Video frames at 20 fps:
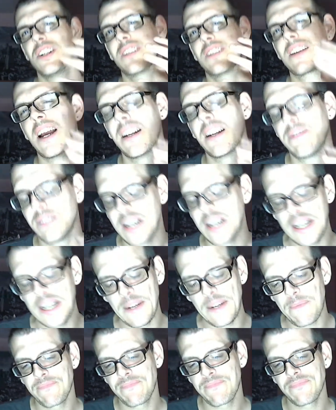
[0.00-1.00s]
It's kind of like
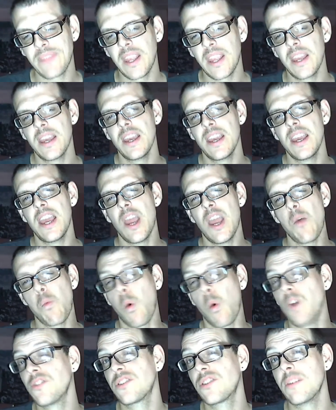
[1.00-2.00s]
it
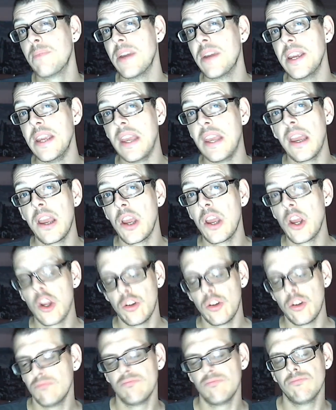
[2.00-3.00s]
wants to be
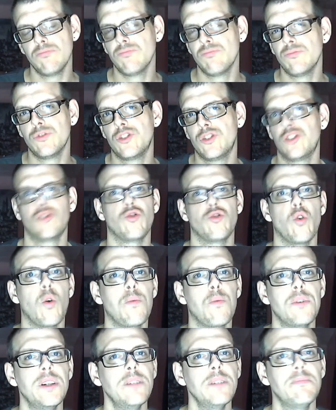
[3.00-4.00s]

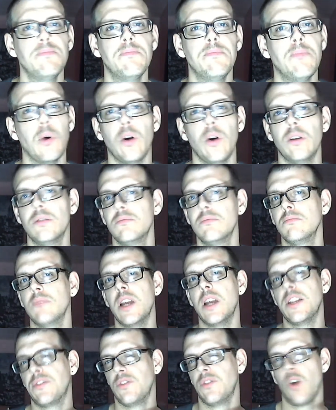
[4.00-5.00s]
strawberry, but
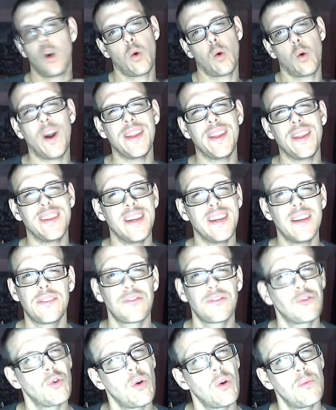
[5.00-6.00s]
it's not quite there
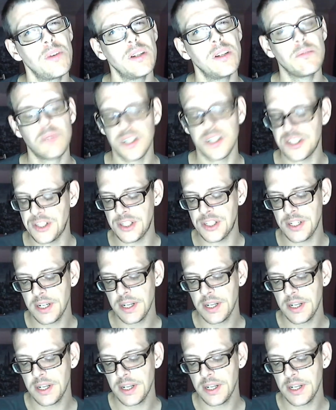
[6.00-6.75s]
strawberry, which